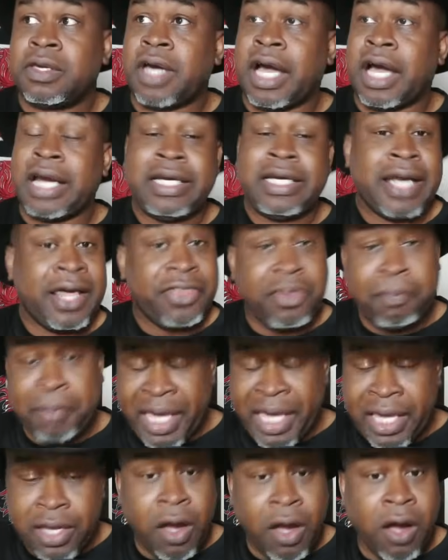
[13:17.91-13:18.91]
Another
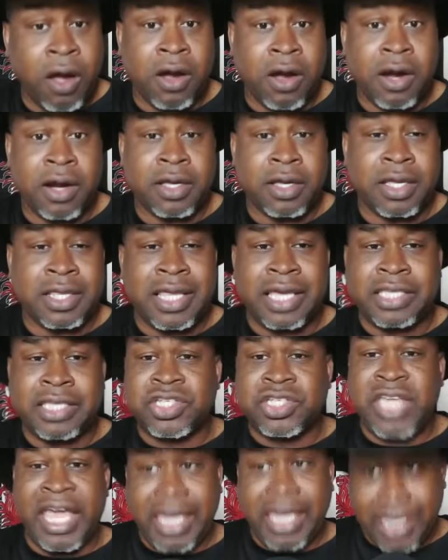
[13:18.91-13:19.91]
big guard. They
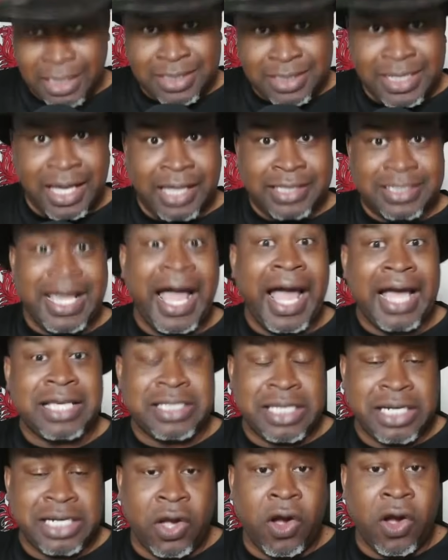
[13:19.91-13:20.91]
get size
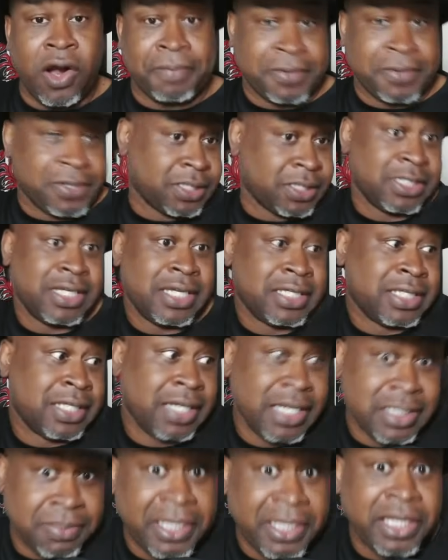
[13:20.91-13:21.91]
at the guard position. And
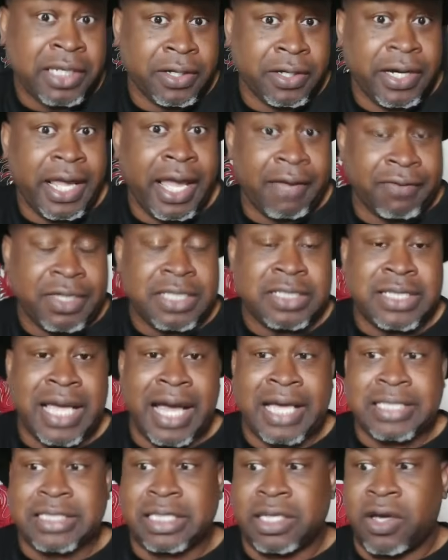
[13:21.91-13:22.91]
let's be clear, they have good
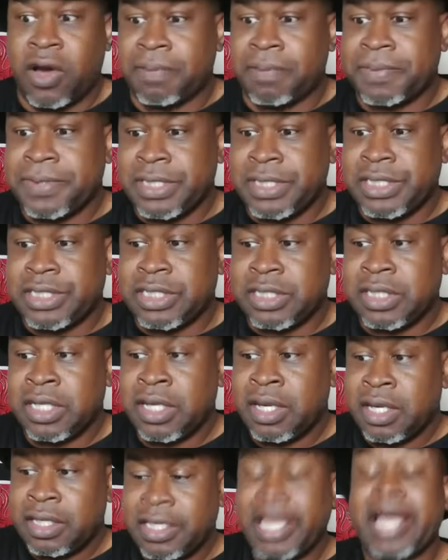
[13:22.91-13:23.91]
size at the guard position.
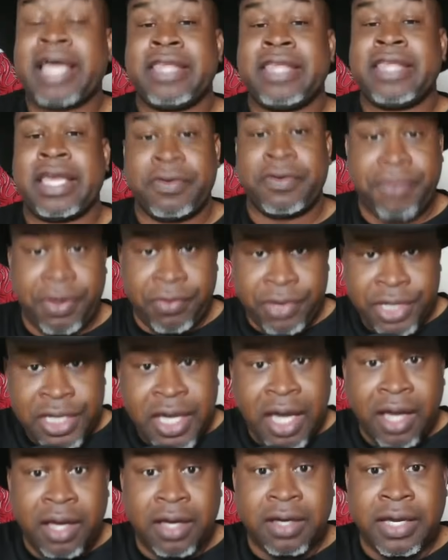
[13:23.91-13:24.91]
Now they're very
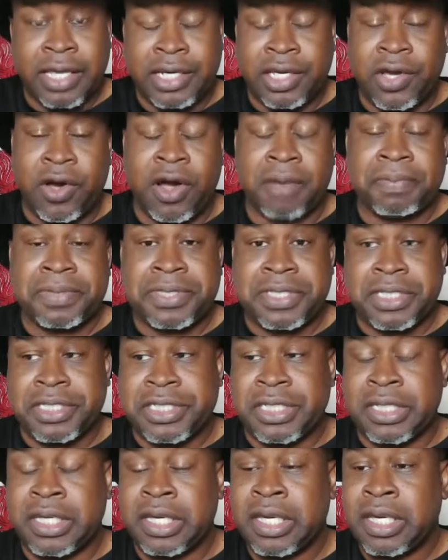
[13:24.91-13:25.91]
young at the guard
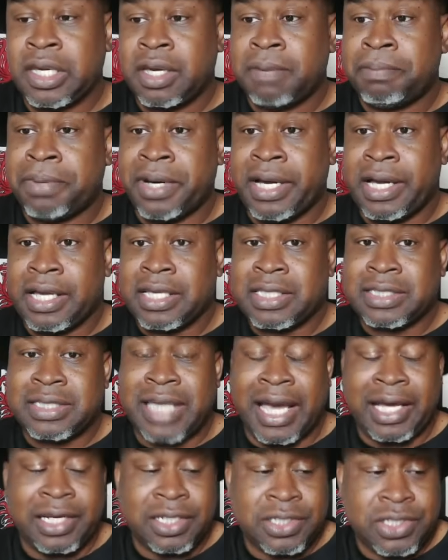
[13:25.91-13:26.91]
position. But
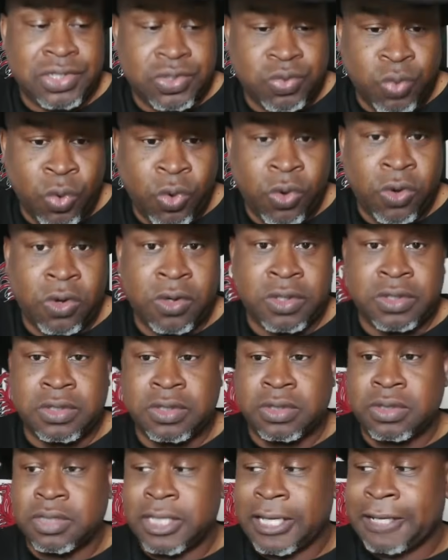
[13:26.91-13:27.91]
Syla
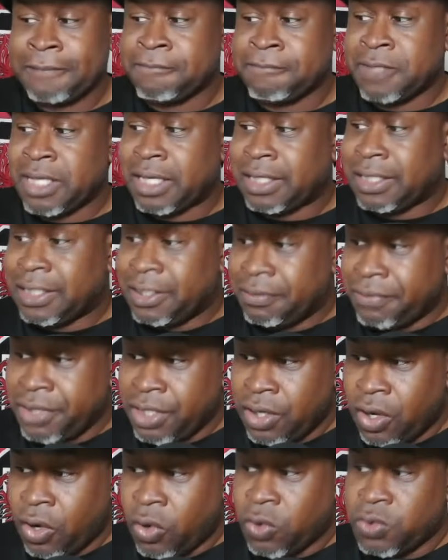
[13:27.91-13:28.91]
Swords,
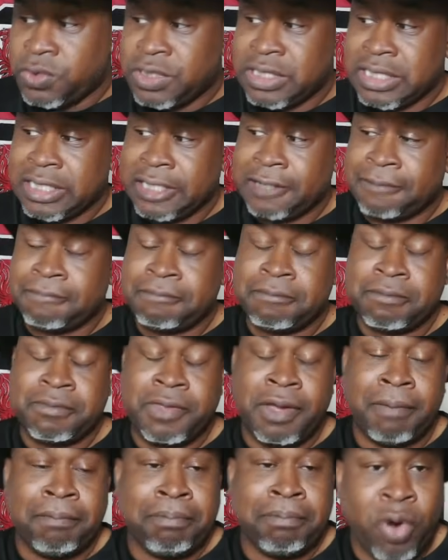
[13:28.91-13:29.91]
Olivia Olson,
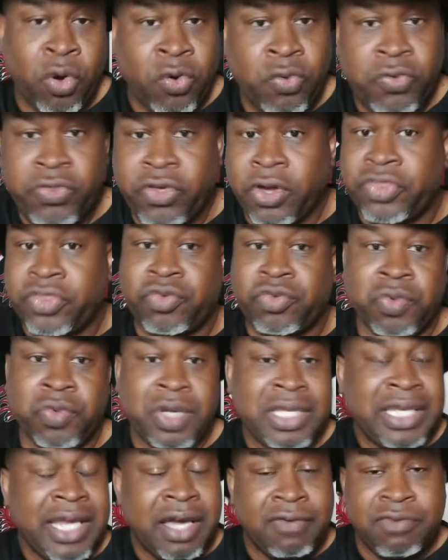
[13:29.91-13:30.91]
both are
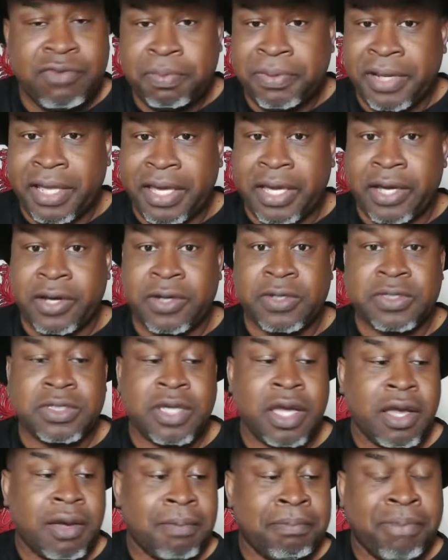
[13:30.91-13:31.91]
3-level players.
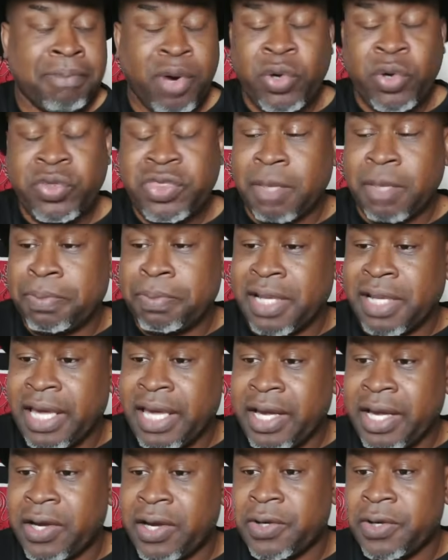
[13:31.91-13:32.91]
Both are
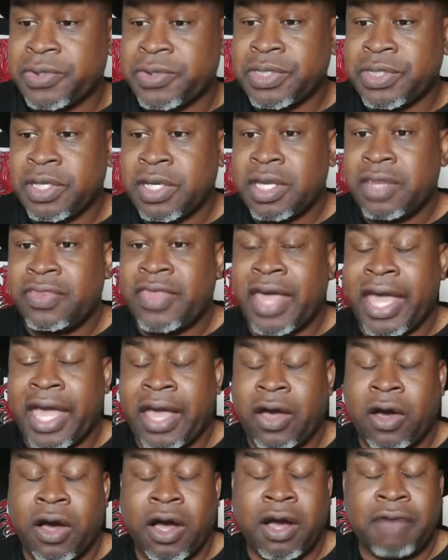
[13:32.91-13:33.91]
players
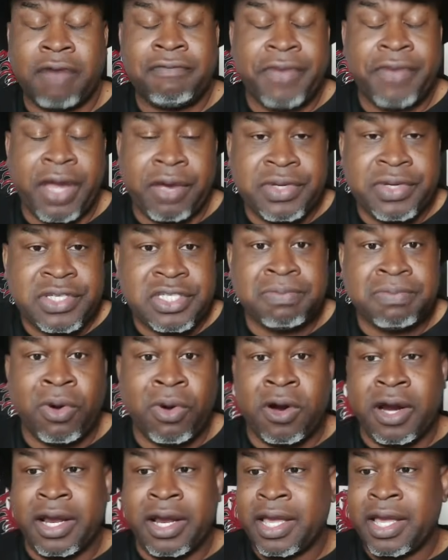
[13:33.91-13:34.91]
that are very
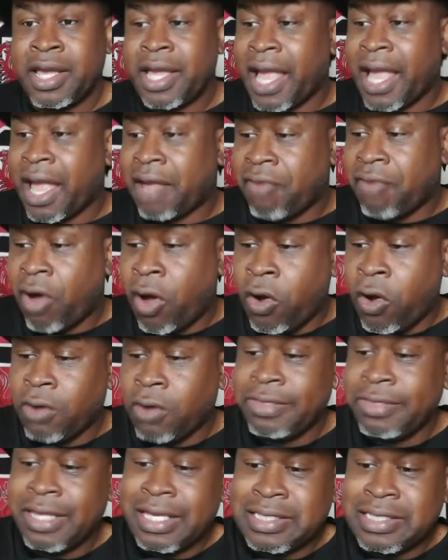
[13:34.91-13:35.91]
smart, have all
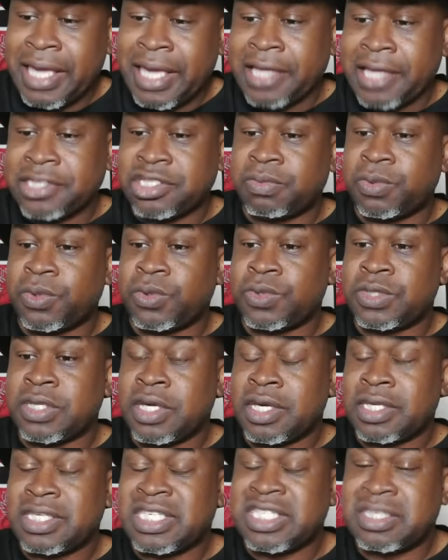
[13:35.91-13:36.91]
the intangibles,
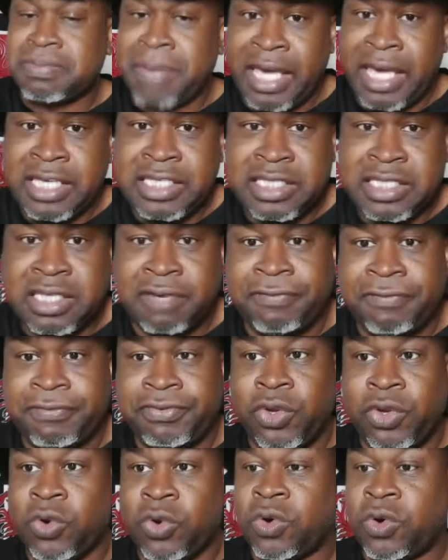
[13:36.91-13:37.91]
space the
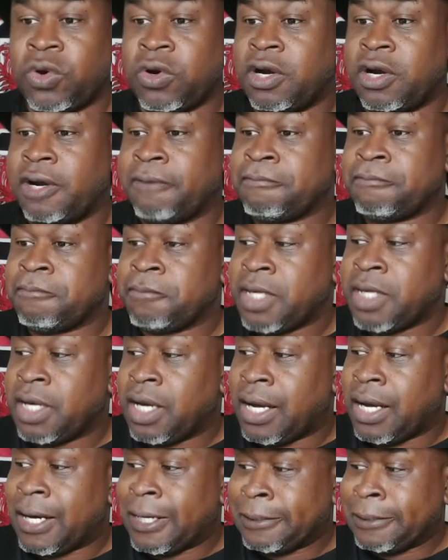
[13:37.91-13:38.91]
floor,
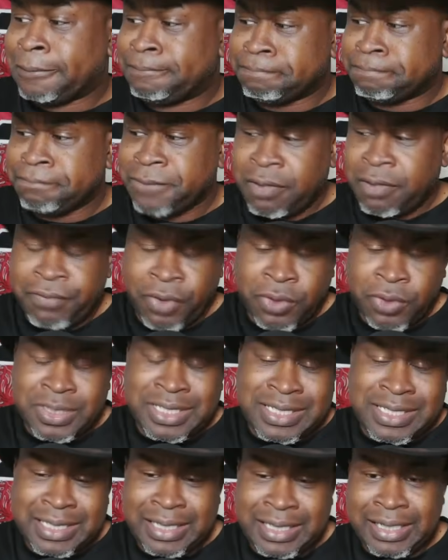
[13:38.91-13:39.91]

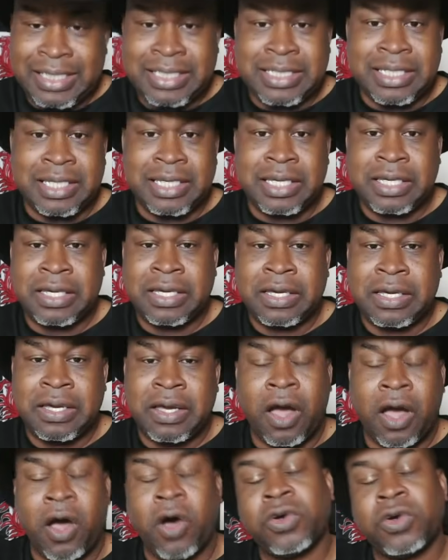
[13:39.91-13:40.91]
versatility.
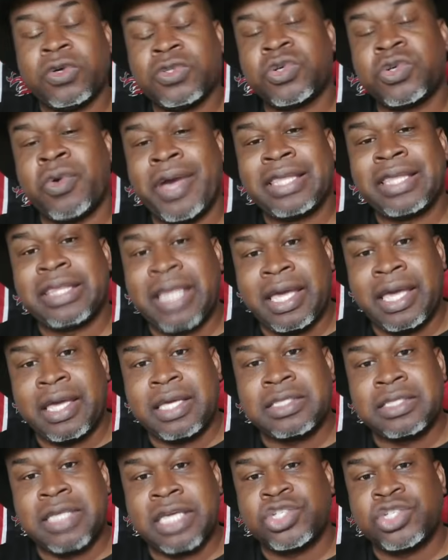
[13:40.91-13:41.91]
All those great
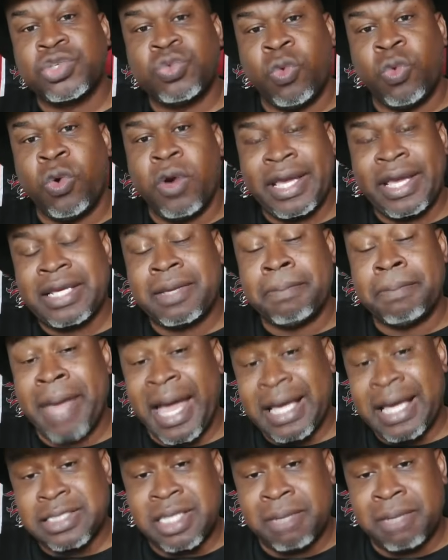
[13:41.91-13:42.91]
things that you want in a
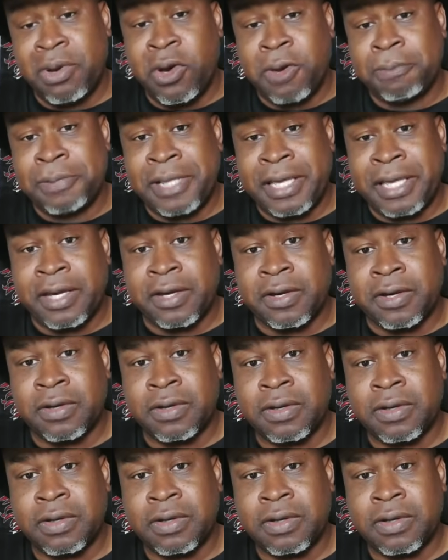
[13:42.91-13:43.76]
basketball player.